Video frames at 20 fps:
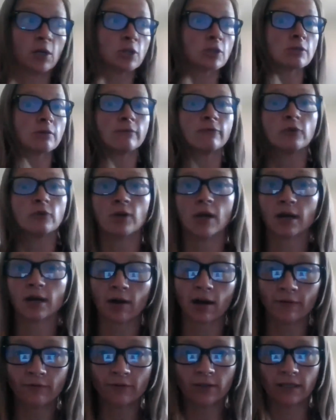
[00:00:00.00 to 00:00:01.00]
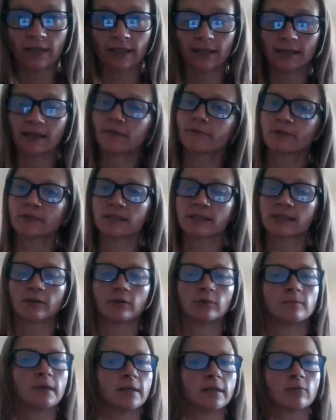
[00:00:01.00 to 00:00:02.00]
So if you're not ovulating every
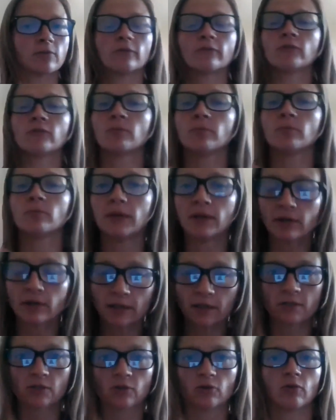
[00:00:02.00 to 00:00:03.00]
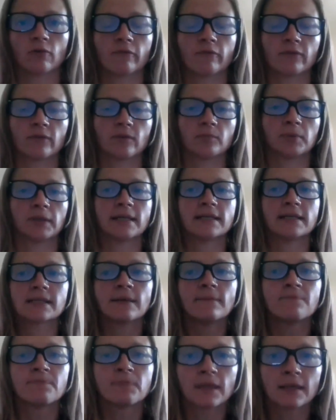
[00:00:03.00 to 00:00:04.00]
single month, or if your period is all over the place,
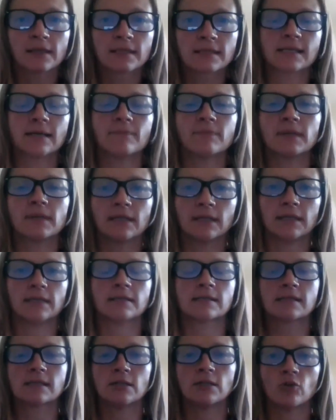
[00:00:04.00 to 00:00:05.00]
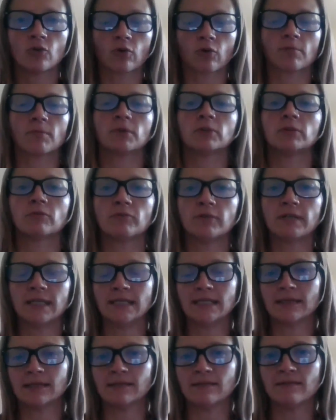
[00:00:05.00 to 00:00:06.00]
something isn't normal and we
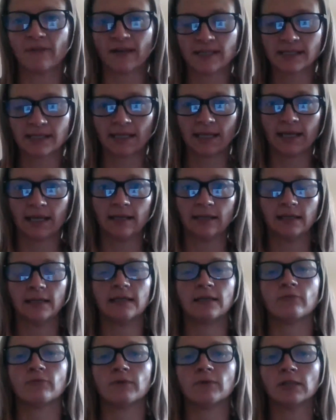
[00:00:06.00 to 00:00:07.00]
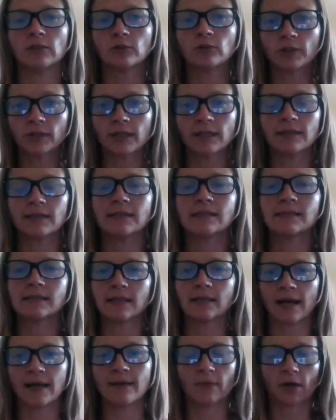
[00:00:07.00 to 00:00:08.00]
need to investigate. And if we look at these
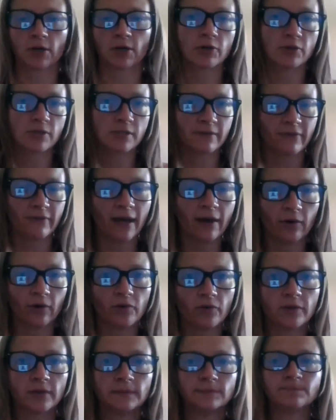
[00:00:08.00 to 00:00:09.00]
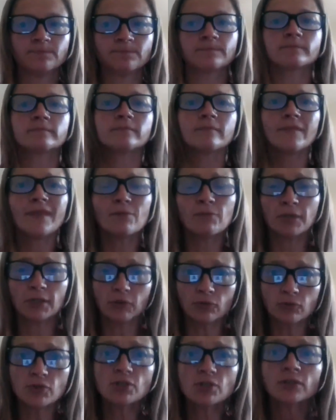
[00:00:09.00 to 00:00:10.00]
9 markers of health, we
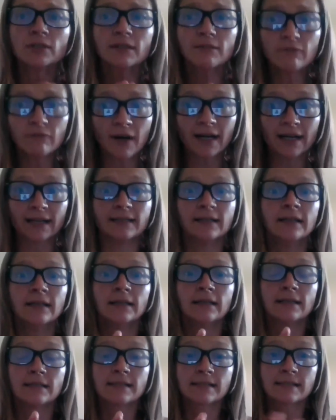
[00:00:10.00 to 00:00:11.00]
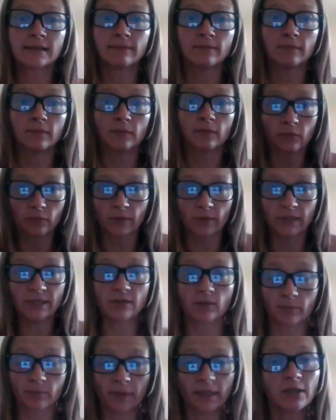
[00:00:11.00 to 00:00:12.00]
usually find some
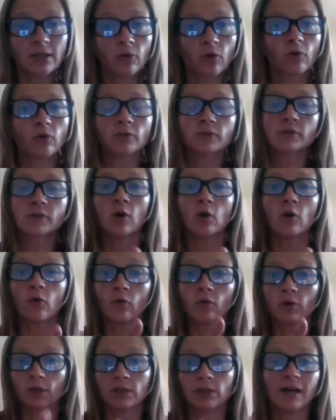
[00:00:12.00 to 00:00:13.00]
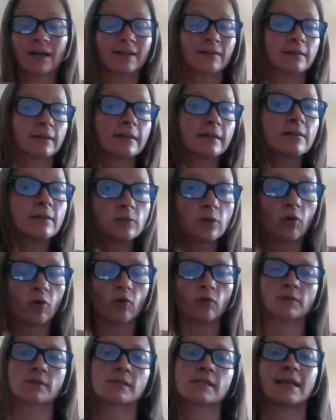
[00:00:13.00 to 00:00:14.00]
either big holes or a lot of little
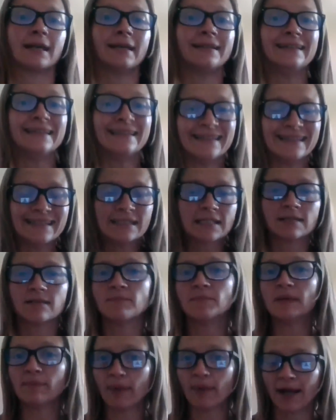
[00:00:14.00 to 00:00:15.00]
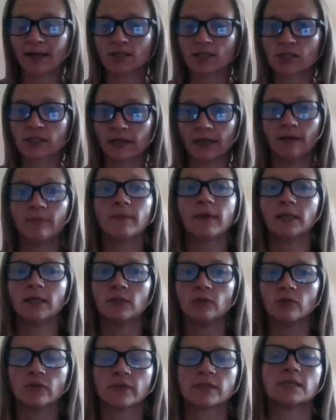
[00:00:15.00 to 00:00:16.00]
holes that need to be patched up,
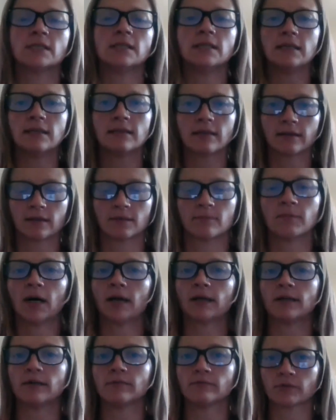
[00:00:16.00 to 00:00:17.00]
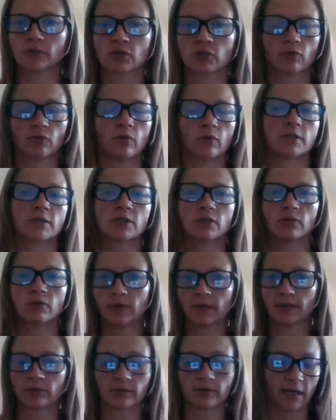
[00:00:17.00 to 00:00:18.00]
and you see that the body restores. So
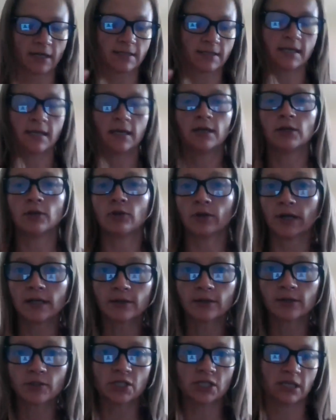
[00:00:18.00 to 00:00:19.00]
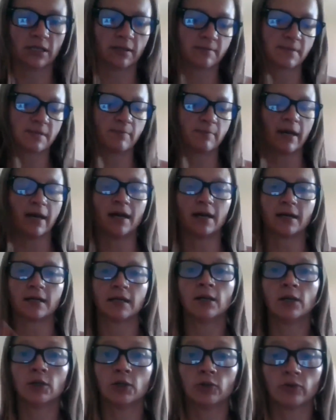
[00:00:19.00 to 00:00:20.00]
whether that's your energy comes
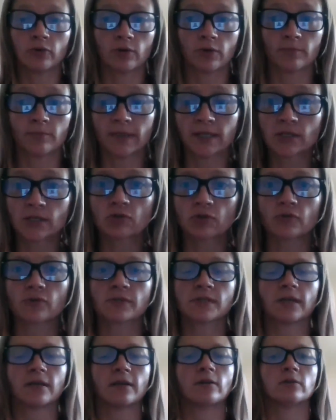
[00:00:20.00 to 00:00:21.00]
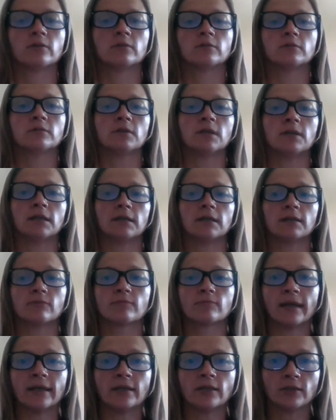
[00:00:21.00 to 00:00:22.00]
back, your menstrual cycle
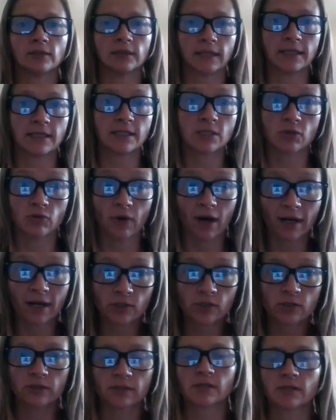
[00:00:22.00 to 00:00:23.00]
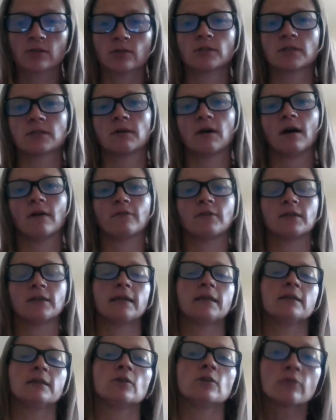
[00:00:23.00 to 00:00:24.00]
regulates, you actually start to
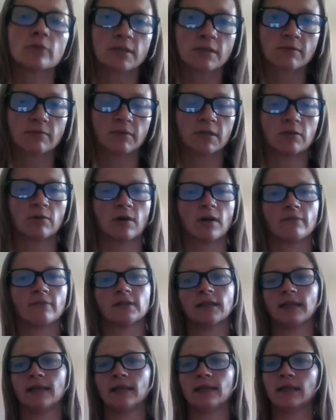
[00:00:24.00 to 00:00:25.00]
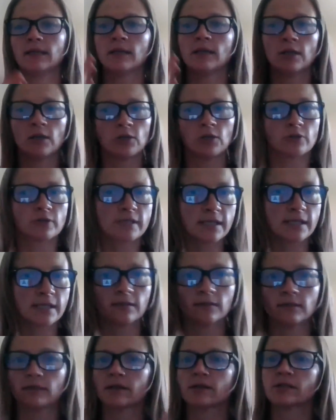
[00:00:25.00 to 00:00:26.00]
ovulate and notice when you're ovulating, your
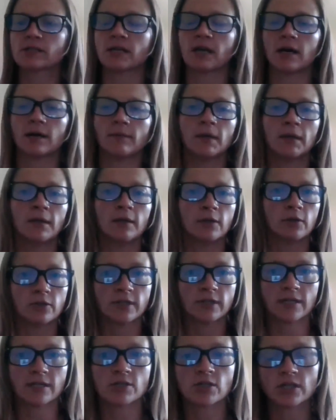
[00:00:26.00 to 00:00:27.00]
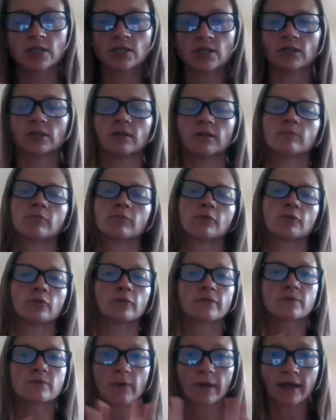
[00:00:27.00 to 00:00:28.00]
skin clears up, your digestion
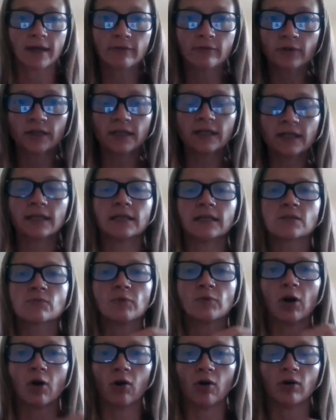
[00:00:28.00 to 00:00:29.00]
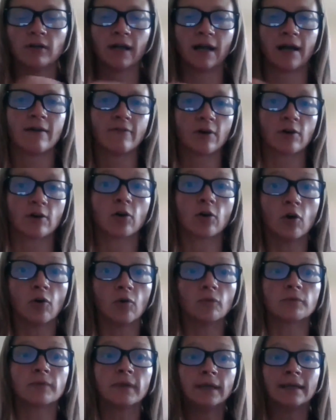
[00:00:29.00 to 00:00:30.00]
improves, whatever it is, we all have our
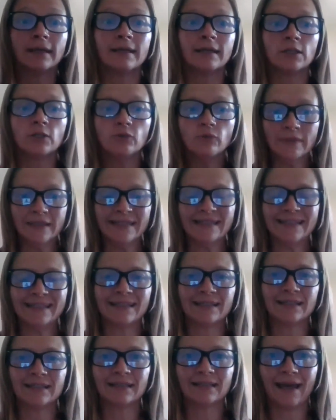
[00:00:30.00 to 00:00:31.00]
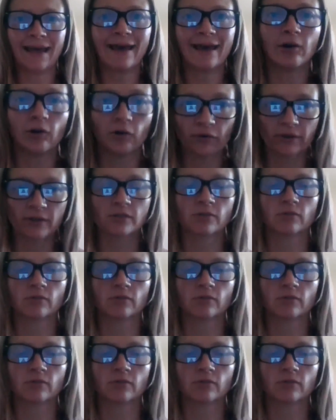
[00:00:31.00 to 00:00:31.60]
own unique health.